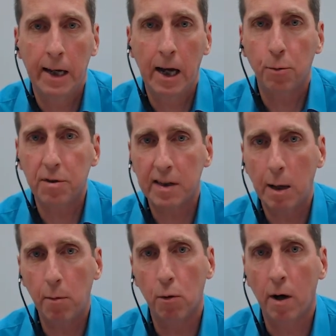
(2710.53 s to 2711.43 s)
And now to
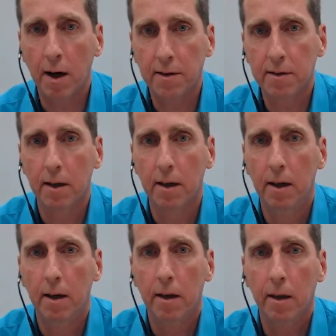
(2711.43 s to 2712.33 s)
summarize,
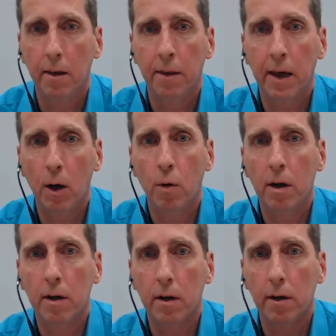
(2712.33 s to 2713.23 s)
there
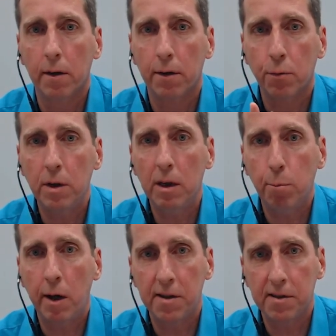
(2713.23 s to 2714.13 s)
were
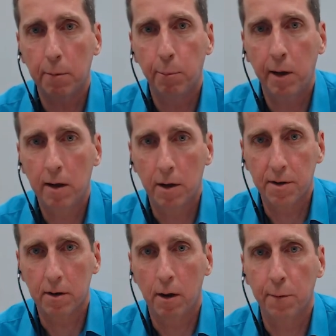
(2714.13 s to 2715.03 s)
three basic
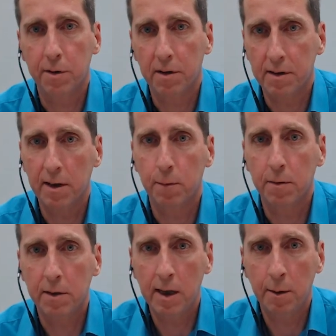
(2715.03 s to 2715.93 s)
pillars of
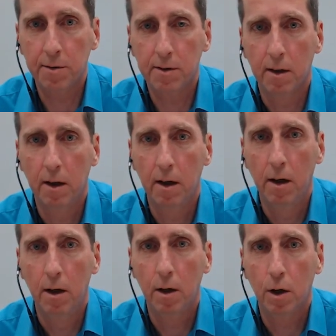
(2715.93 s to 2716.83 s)
successful teams
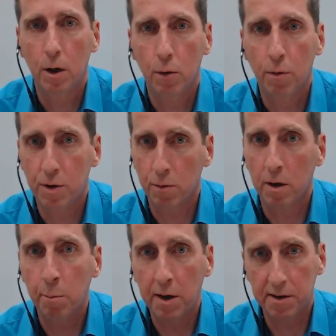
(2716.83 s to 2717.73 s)

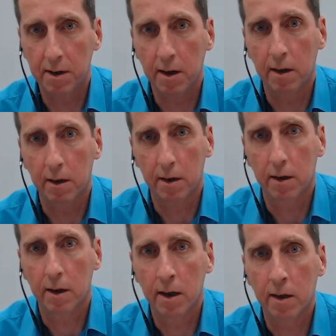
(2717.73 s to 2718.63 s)
which were missing
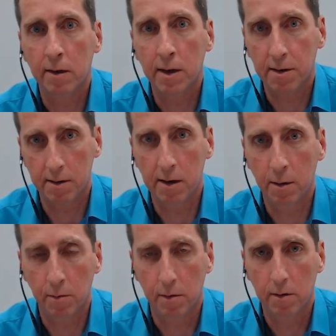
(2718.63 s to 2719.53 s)
in this
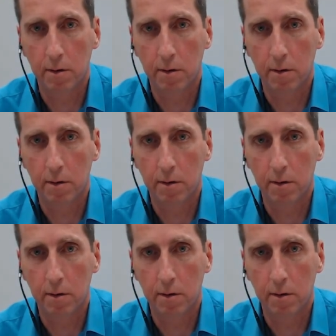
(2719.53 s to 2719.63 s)
team.